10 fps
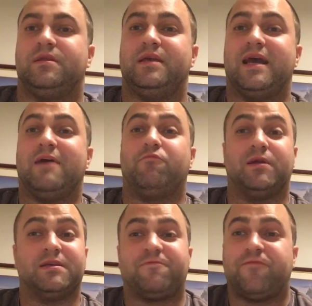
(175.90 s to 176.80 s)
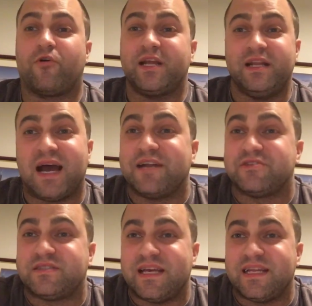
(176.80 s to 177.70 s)
Yeah, when the
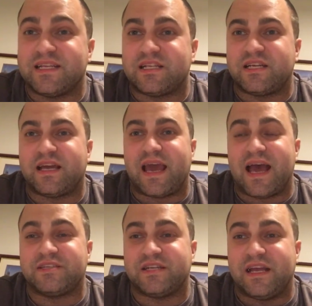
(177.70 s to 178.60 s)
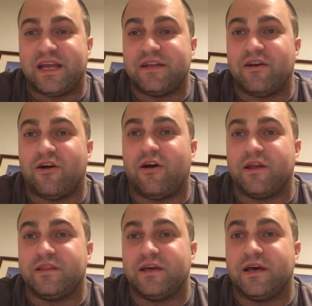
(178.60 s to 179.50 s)
49ers didn't cash in
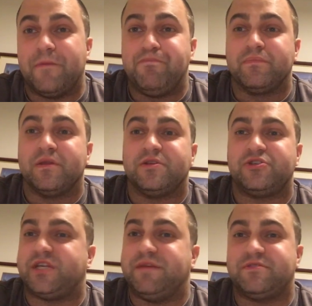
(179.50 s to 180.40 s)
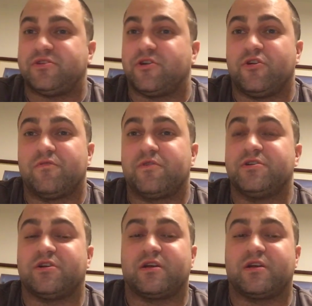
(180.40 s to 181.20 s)
on the Chiefs turnovers or